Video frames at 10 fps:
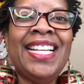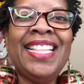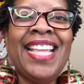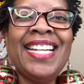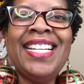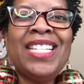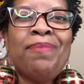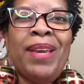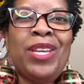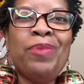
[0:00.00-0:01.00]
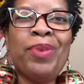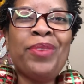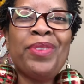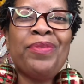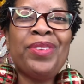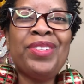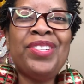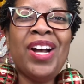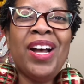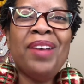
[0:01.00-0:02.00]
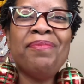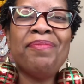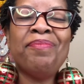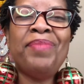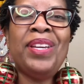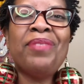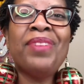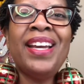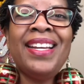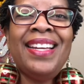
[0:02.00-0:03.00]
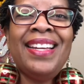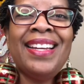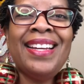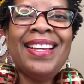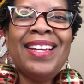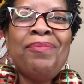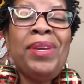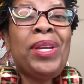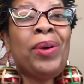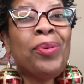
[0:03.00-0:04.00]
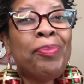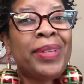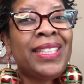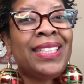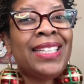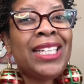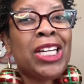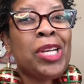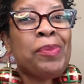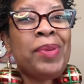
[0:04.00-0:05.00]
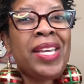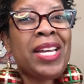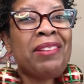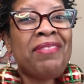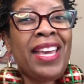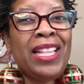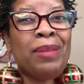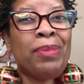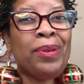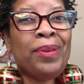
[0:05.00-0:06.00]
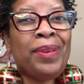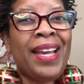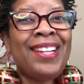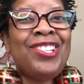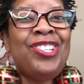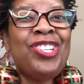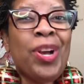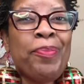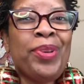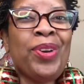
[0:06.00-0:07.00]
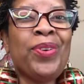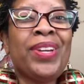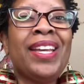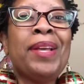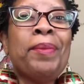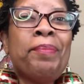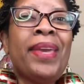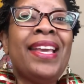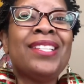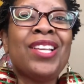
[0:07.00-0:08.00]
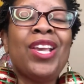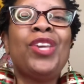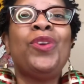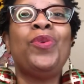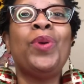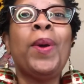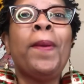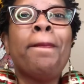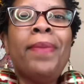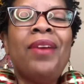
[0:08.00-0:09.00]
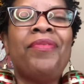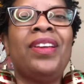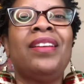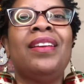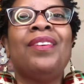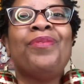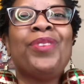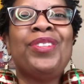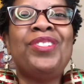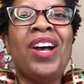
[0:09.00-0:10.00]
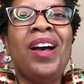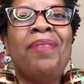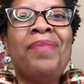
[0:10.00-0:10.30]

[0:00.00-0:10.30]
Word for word: That doesn't make you perfect for the job. Being ready, being open, being available, and jumping on it makes you perfect for the job.